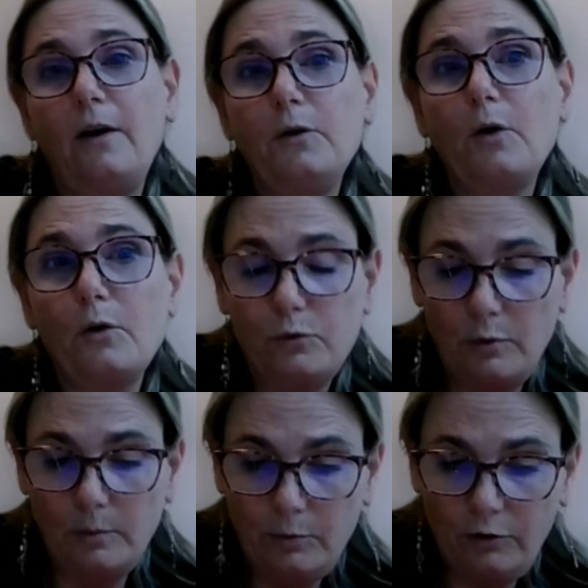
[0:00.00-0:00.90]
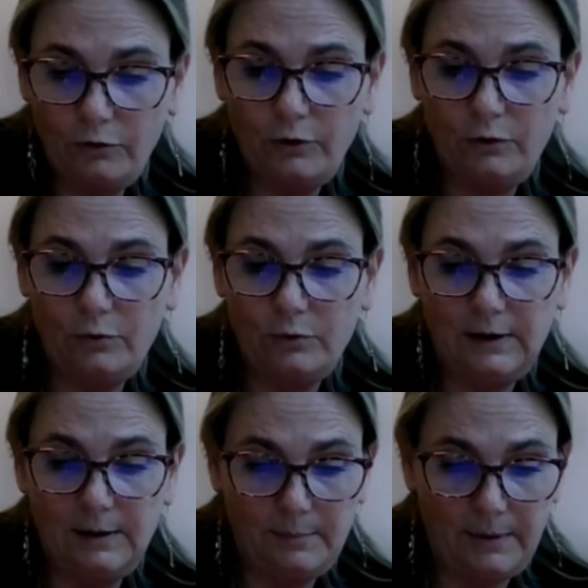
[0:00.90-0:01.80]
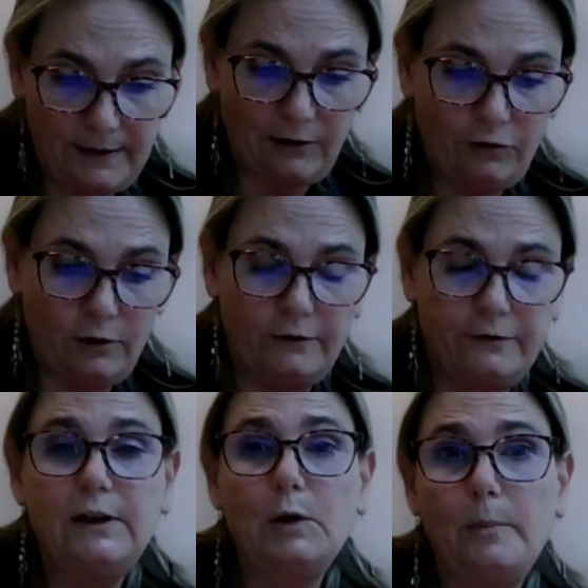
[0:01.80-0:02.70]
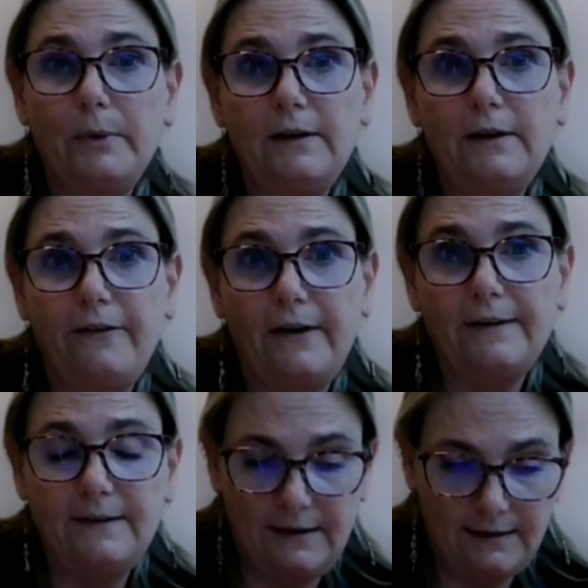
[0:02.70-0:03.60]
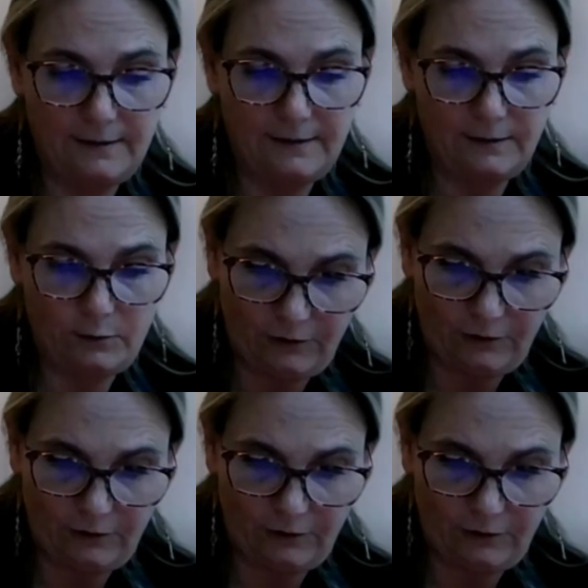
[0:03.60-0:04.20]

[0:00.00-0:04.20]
your contribution to the implementation of the European Defence Skills Strategy.